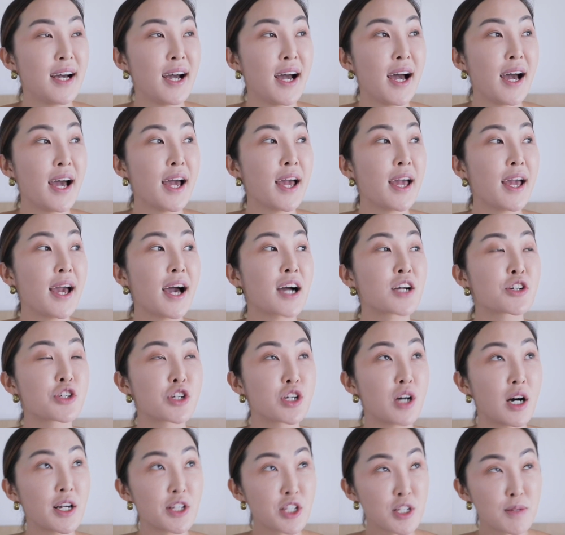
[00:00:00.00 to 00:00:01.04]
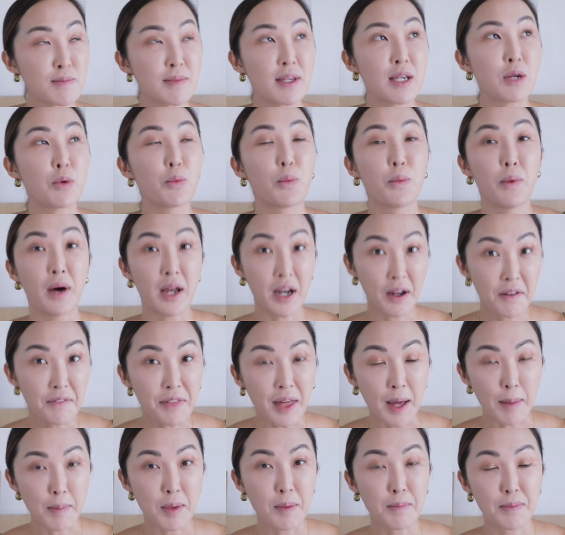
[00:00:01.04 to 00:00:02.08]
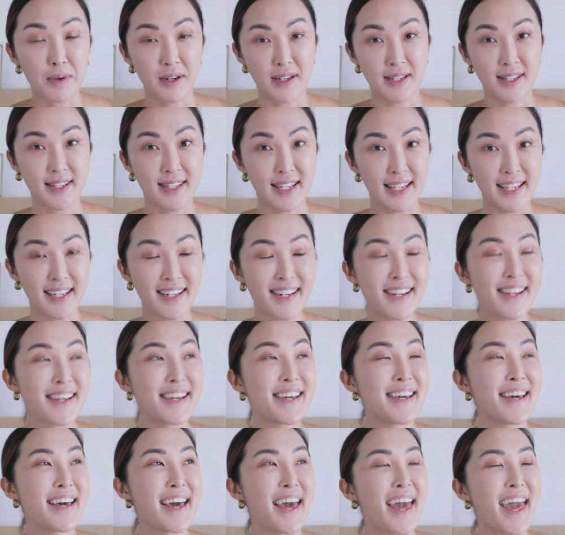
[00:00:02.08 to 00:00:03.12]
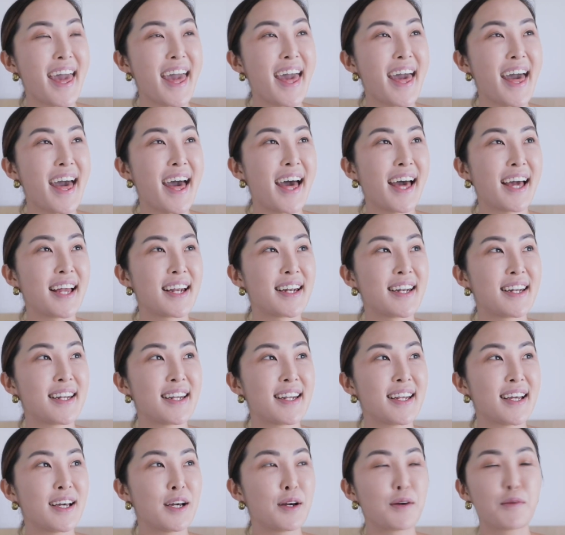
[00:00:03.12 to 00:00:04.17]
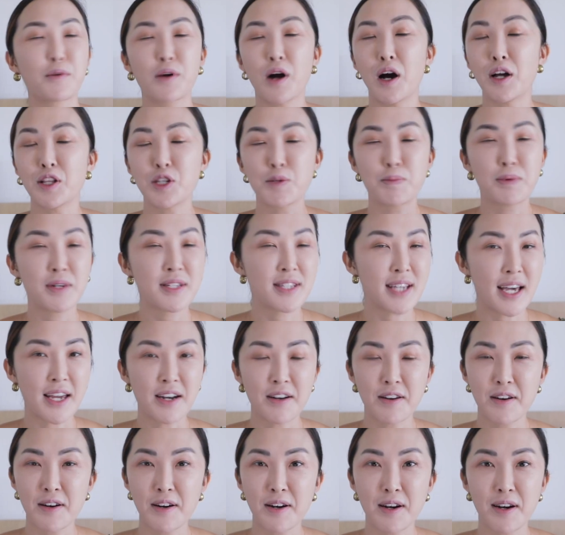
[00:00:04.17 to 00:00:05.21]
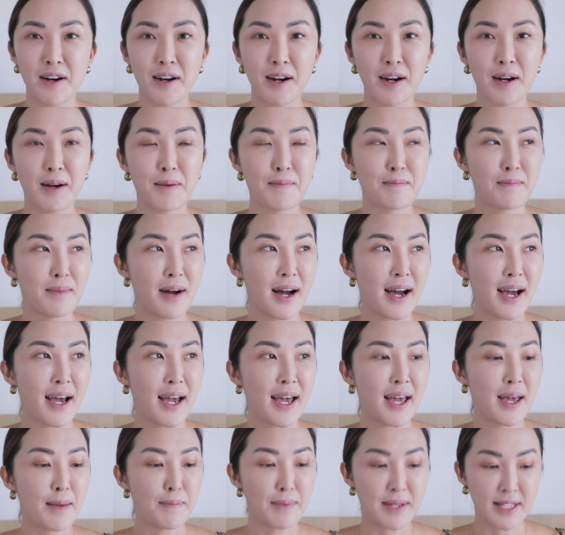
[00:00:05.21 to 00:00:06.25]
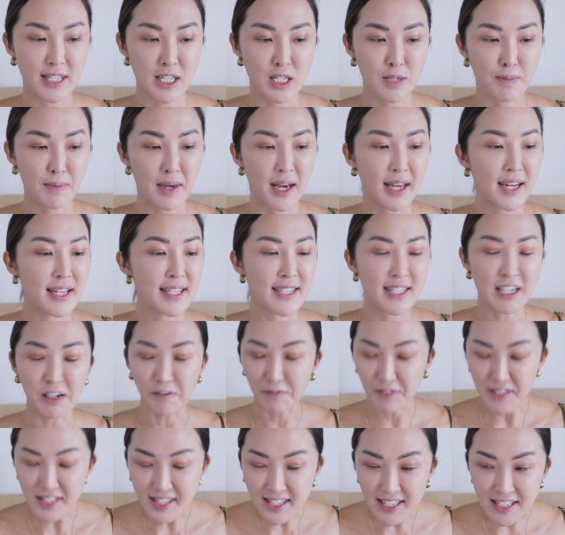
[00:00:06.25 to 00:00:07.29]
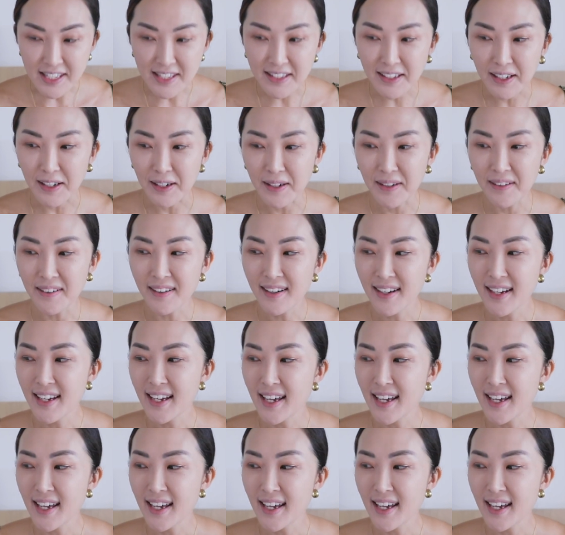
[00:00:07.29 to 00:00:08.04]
I actually got to meet one of them in person and got to present her my business plan in San Francisco.